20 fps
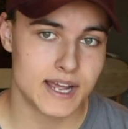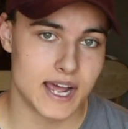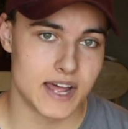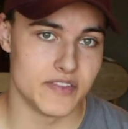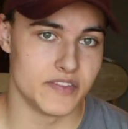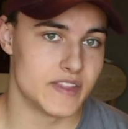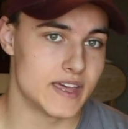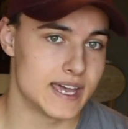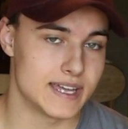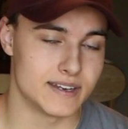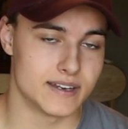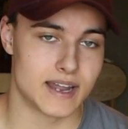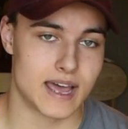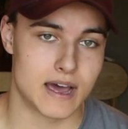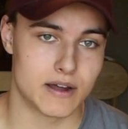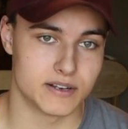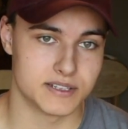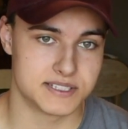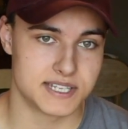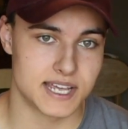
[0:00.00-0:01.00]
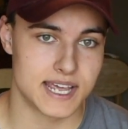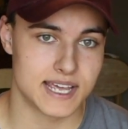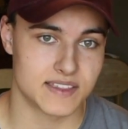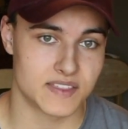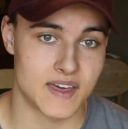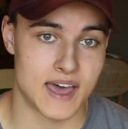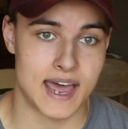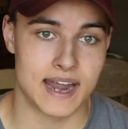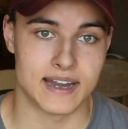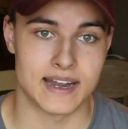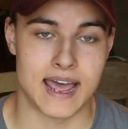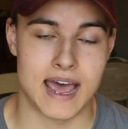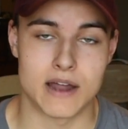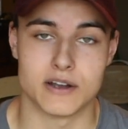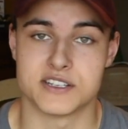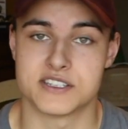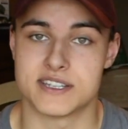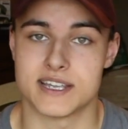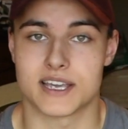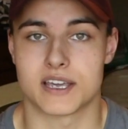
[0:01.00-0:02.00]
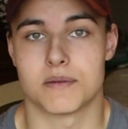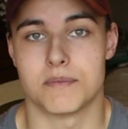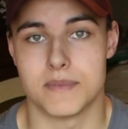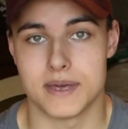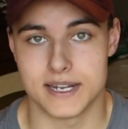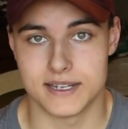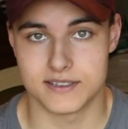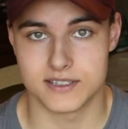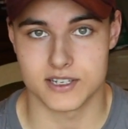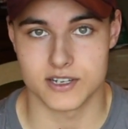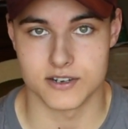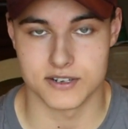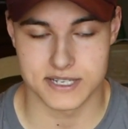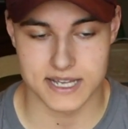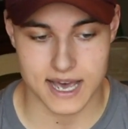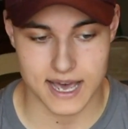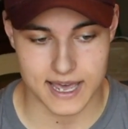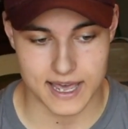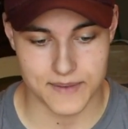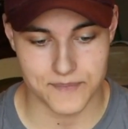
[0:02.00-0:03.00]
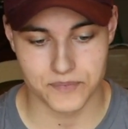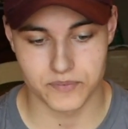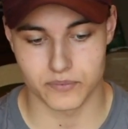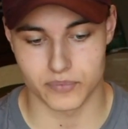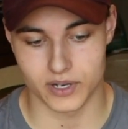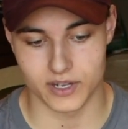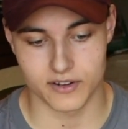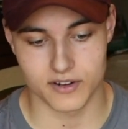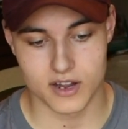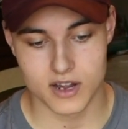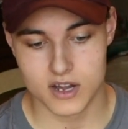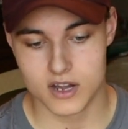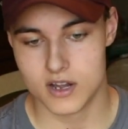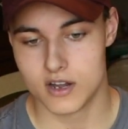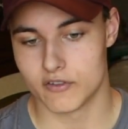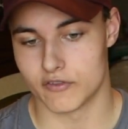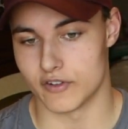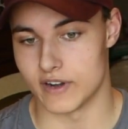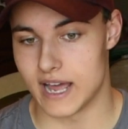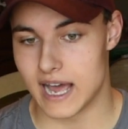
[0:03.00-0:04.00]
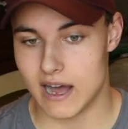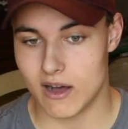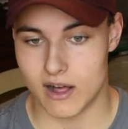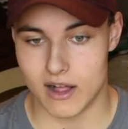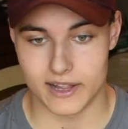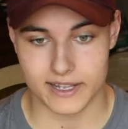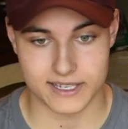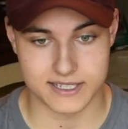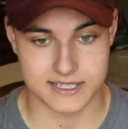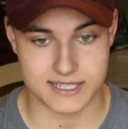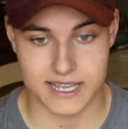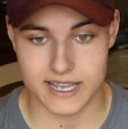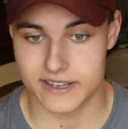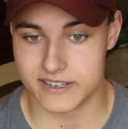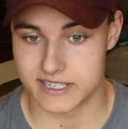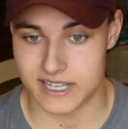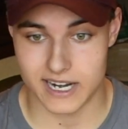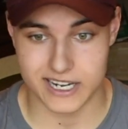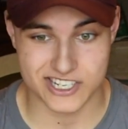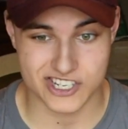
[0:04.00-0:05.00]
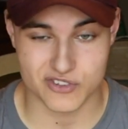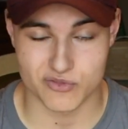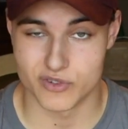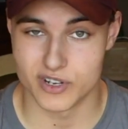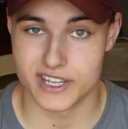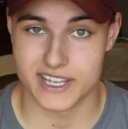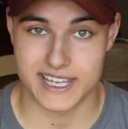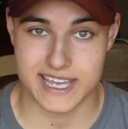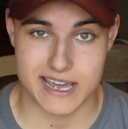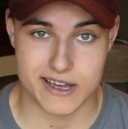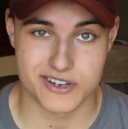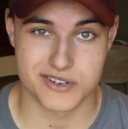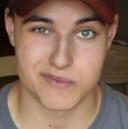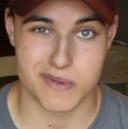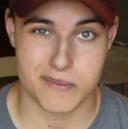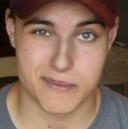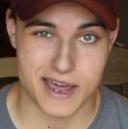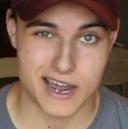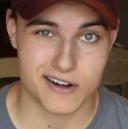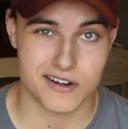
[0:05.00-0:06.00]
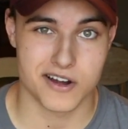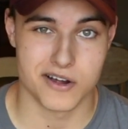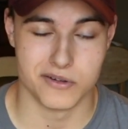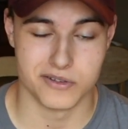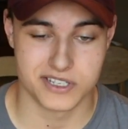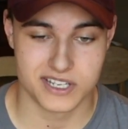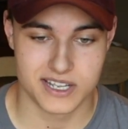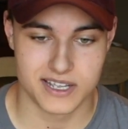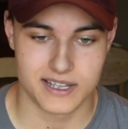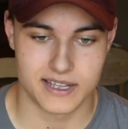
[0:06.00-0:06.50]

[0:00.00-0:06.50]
and then how to take that and how to stay committed to your diet. But for now, all I can say is that I just really counted my macros.